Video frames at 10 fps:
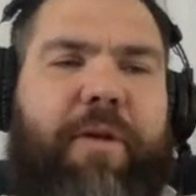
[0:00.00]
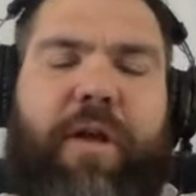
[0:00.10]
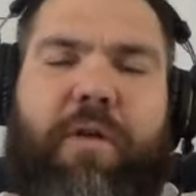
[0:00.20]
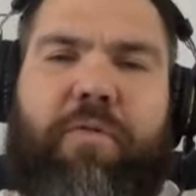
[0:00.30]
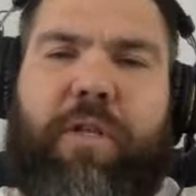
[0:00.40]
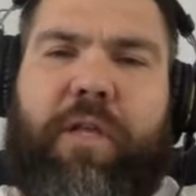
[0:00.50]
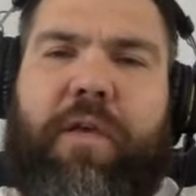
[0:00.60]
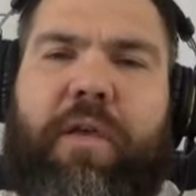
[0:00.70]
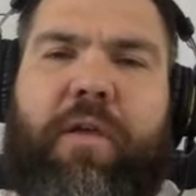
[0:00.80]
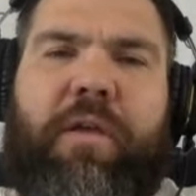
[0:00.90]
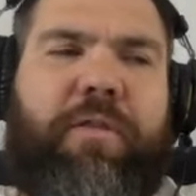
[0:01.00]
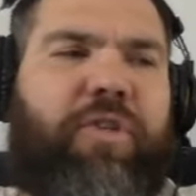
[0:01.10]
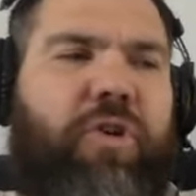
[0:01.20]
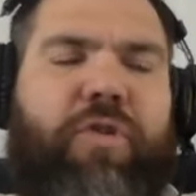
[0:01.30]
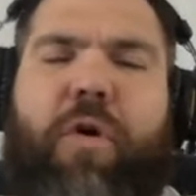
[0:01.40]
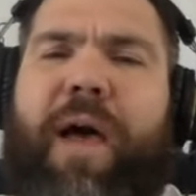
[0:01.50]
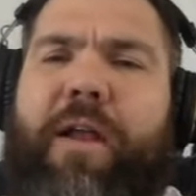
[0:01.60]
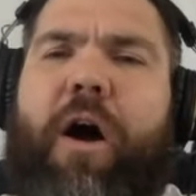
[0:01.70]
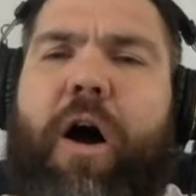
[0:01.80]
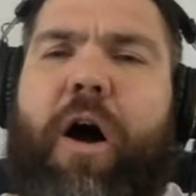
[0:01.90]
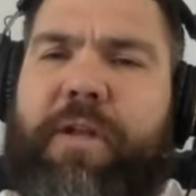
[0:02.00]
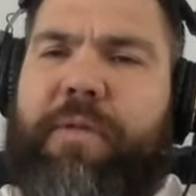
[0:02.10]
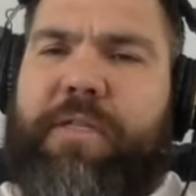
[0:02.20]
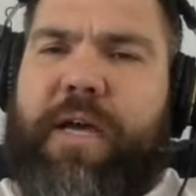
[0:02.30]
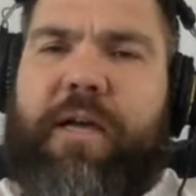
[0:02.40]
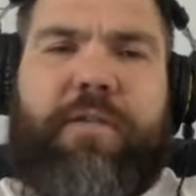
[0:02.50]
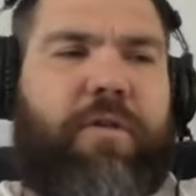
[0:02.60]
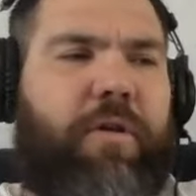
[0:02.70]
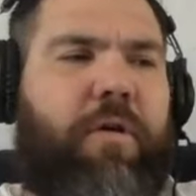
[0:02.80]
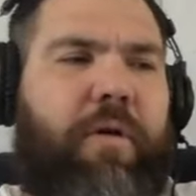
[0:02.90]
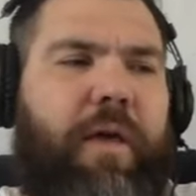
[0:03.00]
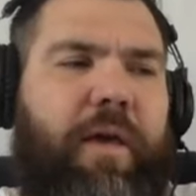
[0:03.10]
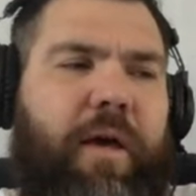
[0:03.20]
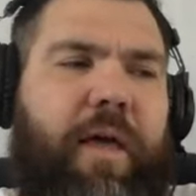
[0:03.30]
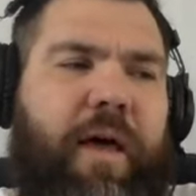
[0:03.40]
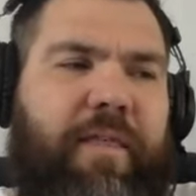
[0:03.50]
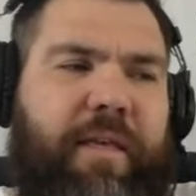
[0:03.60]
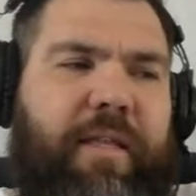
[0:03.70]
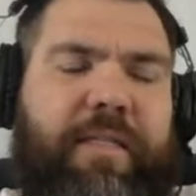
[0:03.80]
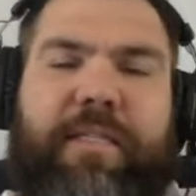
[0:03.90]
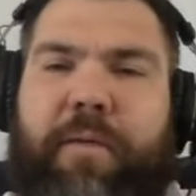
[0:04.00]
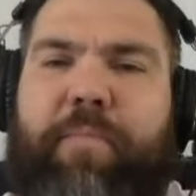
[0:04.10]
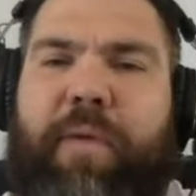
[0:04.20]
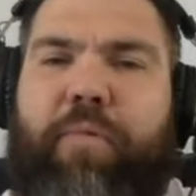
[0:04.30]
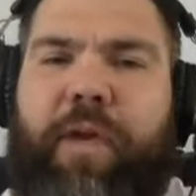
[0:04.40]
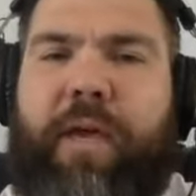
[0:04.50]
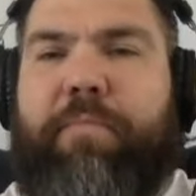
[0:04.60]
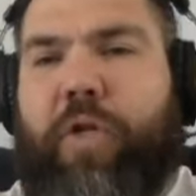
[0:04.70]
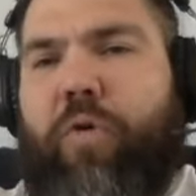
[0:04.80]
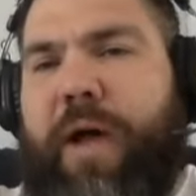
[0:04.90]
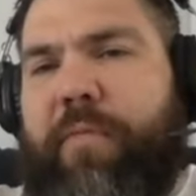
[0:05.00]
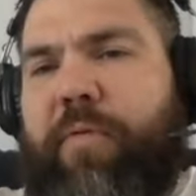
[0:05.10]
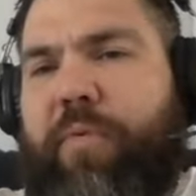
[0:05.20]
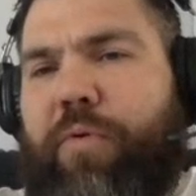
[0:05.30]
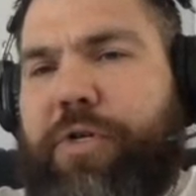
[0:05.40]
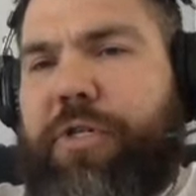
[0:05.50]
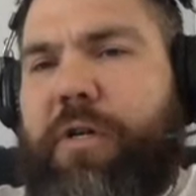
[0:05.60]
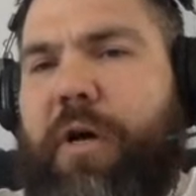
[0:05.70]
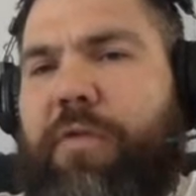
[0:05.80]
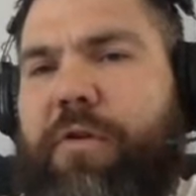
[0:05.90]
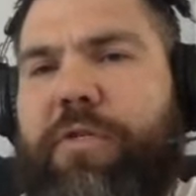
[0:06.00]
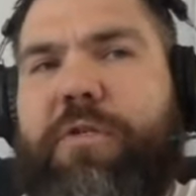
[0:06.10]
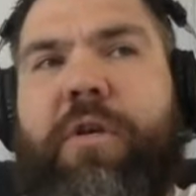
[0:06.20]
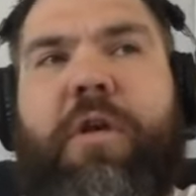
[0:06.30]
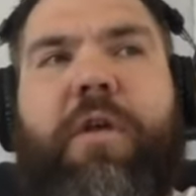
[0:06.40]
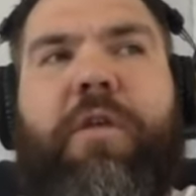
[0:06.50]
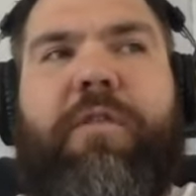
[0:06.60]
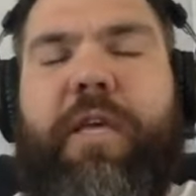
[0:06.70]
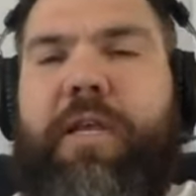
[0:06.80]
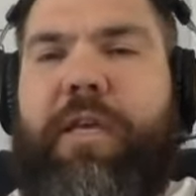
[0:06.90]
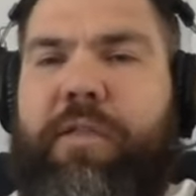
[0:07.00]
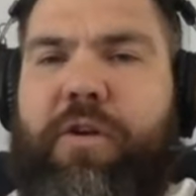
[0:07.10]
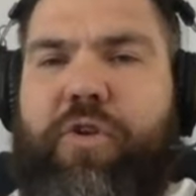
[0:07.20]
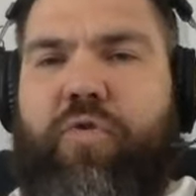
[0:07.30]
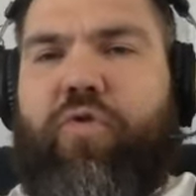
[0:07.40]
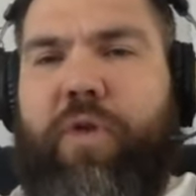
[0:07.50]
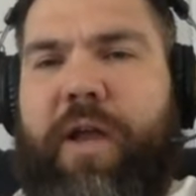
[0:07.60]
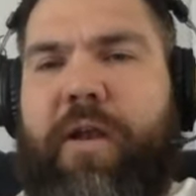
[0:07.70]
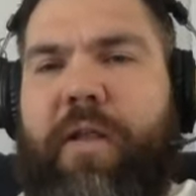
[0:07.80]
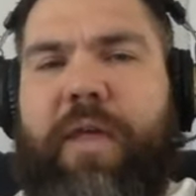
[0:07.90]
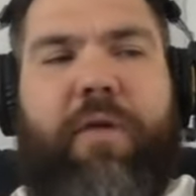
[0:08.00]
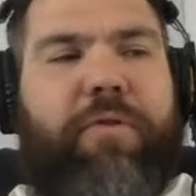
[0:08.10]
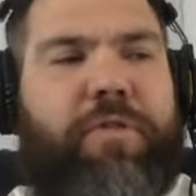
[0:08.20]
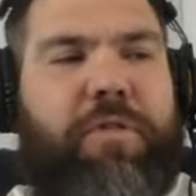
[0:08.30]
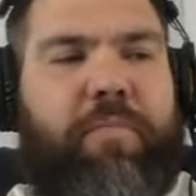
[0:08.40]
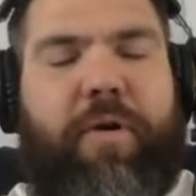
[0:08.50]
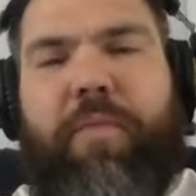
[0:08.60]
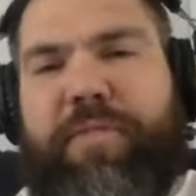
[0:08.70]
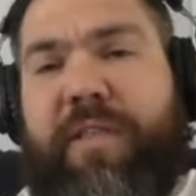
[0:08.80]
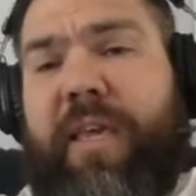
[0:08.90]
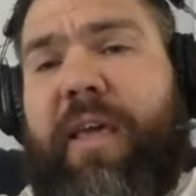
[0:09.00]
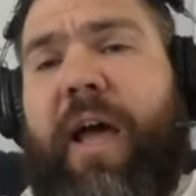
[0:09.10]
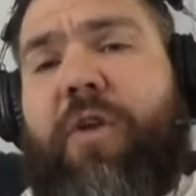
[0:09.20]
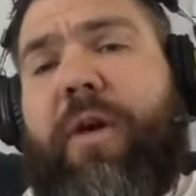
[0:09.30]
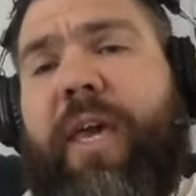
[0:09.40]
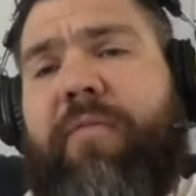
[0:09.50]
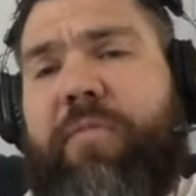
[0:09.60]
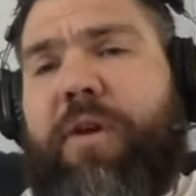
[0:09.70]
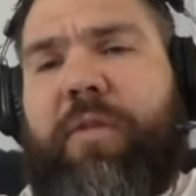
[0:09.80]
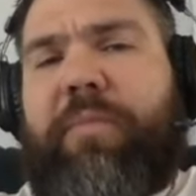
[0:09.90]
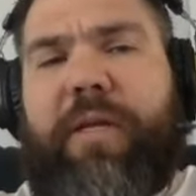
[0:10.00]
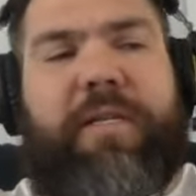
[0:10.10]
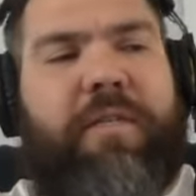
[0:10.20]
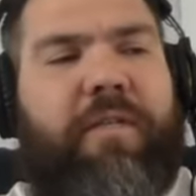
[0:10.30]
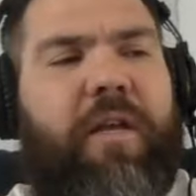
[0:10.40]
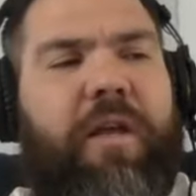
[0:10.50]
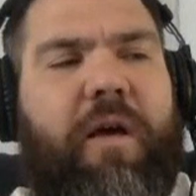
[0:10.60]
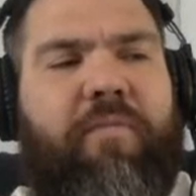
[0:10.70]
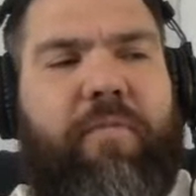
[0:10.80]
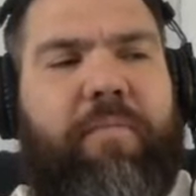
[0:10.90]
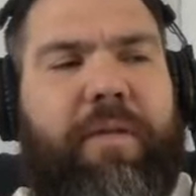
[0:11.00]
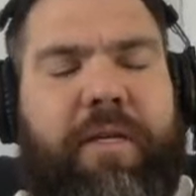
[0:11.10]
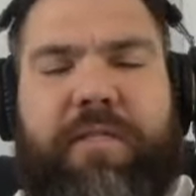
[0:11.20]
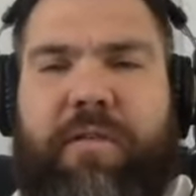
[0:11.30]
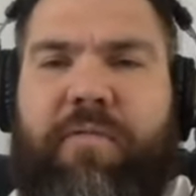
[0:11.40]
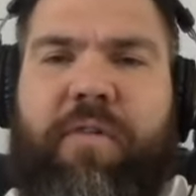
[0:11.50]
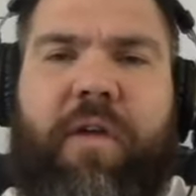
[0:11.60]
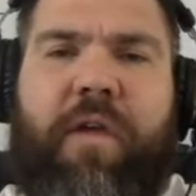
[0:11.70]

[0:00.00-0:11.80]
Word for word: and not really there's no ad hominem attacks. You know, like I, I think that no. some people get blown out of proportion, others didn't get their due credit, and that was the purpose. I think I know it came from a good place. It didn't come from a place of